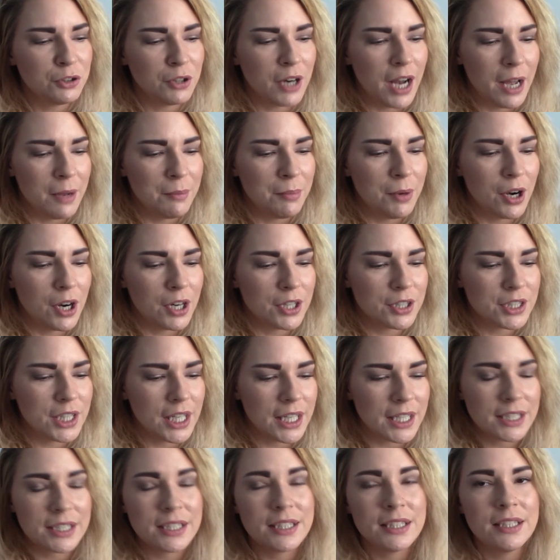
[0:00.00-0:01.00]
Drybar's
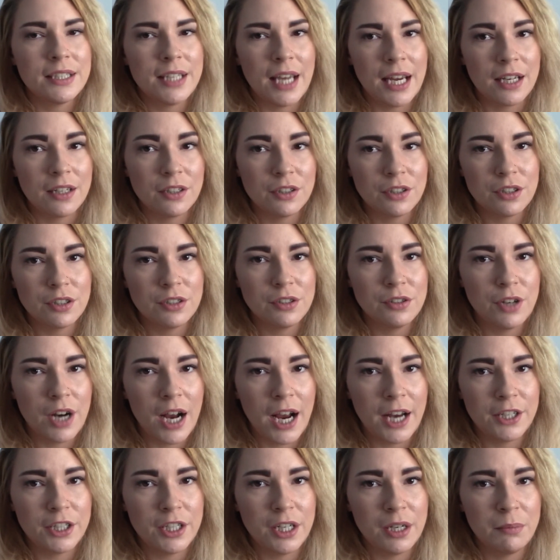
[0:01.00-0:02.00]
like standard
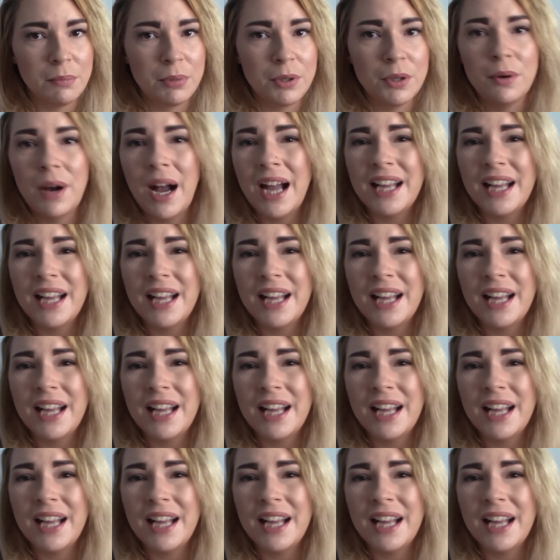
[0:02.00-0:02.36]
dry shampoo,